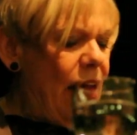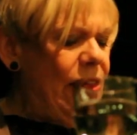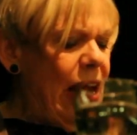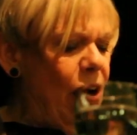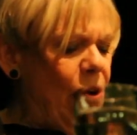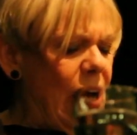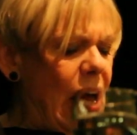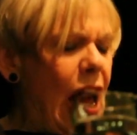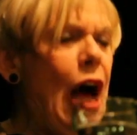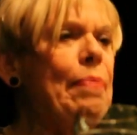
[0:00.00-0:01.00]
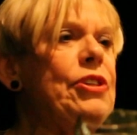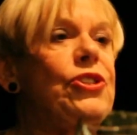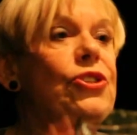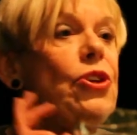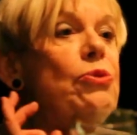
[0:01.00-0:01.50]
Now,
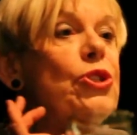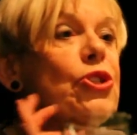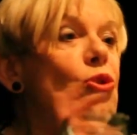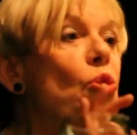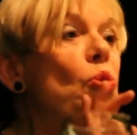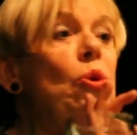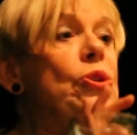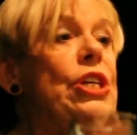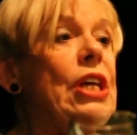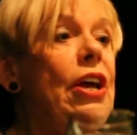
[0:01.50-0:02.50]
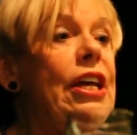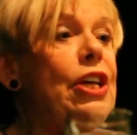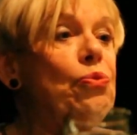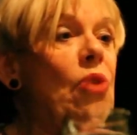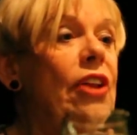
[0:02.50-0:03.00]
so schools
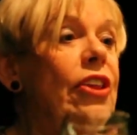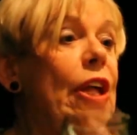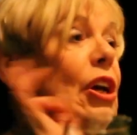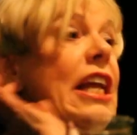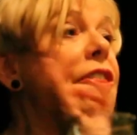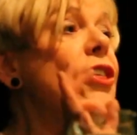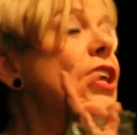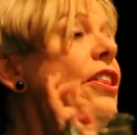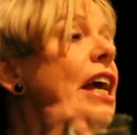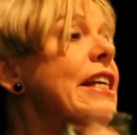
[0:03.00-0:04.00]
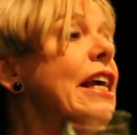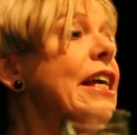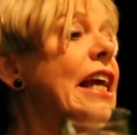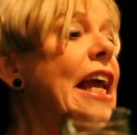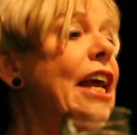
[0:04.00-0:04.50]
is one thing. Another thing they
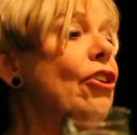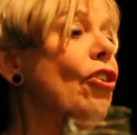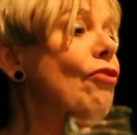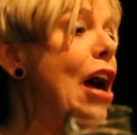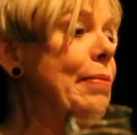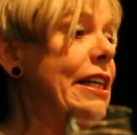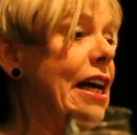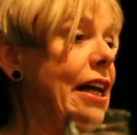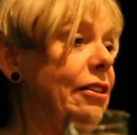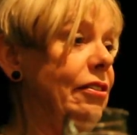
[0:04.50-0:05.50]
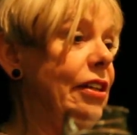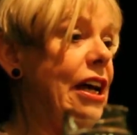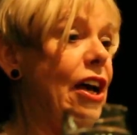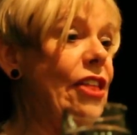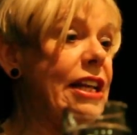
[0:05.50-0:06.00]
did in Ramadan,
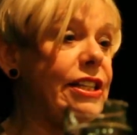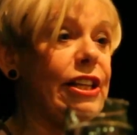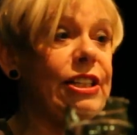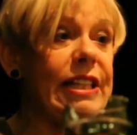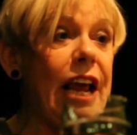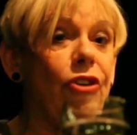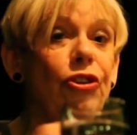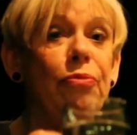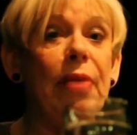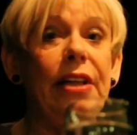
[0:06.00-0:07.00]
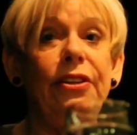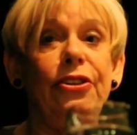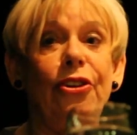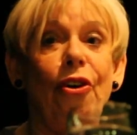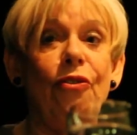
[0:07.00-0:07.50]
that's the sacred
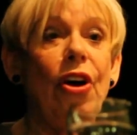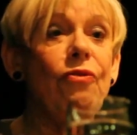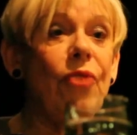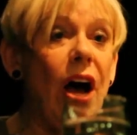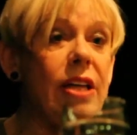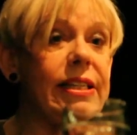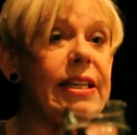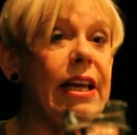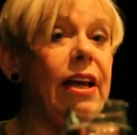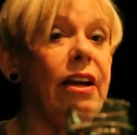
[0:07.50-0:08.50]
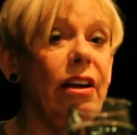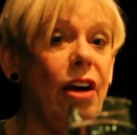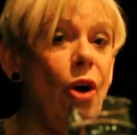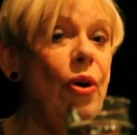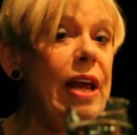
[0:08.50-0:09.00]
month of fasting, a
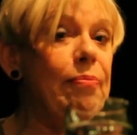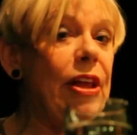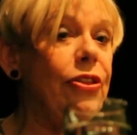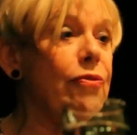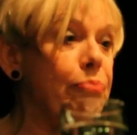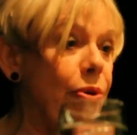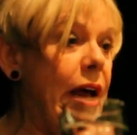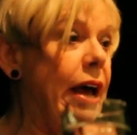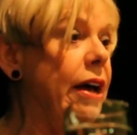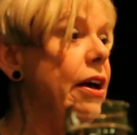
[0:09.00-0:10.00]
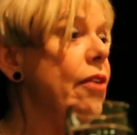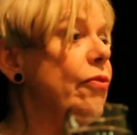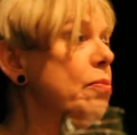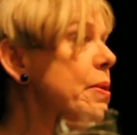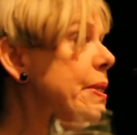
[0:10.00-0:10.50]
holy month of prayer
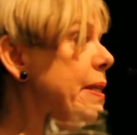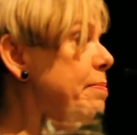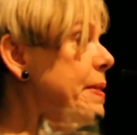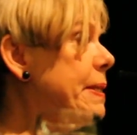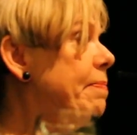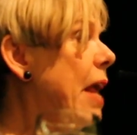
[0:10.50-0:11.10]
for Muslims.